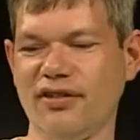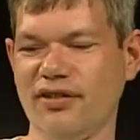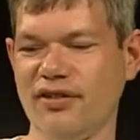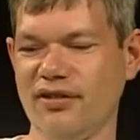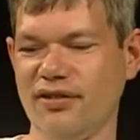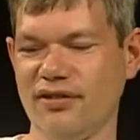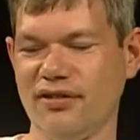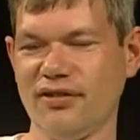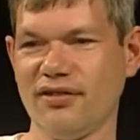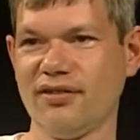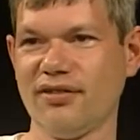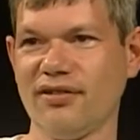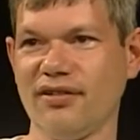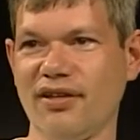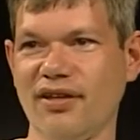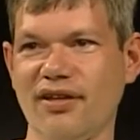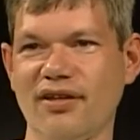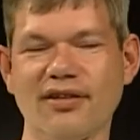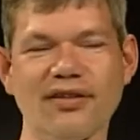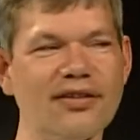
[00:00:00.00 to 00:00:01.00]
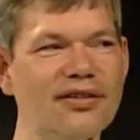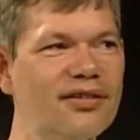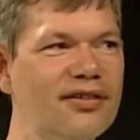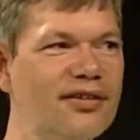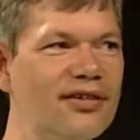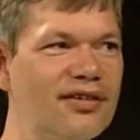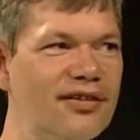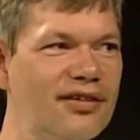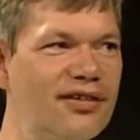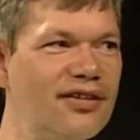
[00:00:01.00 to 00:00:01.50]
drooly, as yeah. I
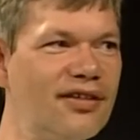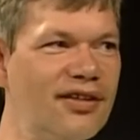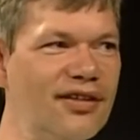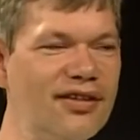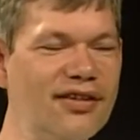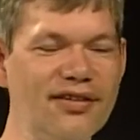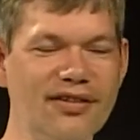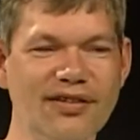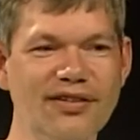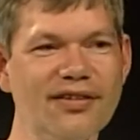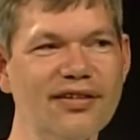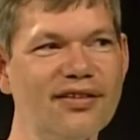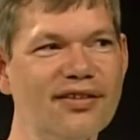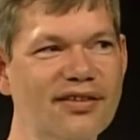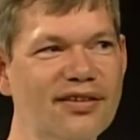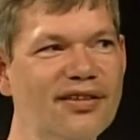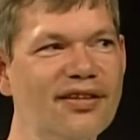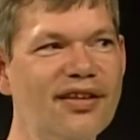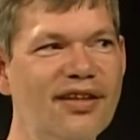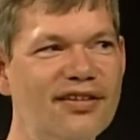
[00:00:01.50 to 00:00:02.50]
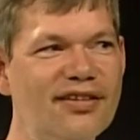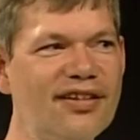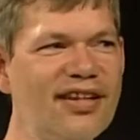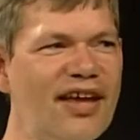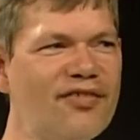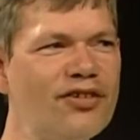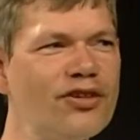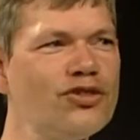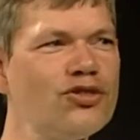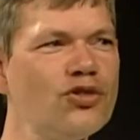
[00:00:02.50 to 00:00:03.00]
recall, but still. Did he
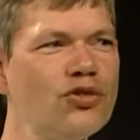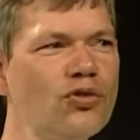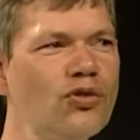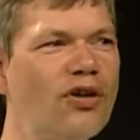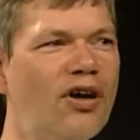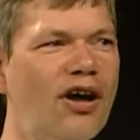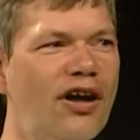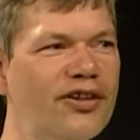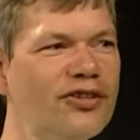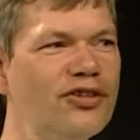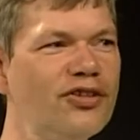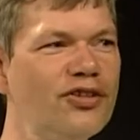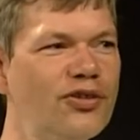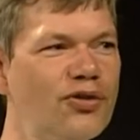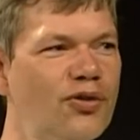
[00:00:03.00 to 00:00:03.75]
ever Sometimes drool it was worth you,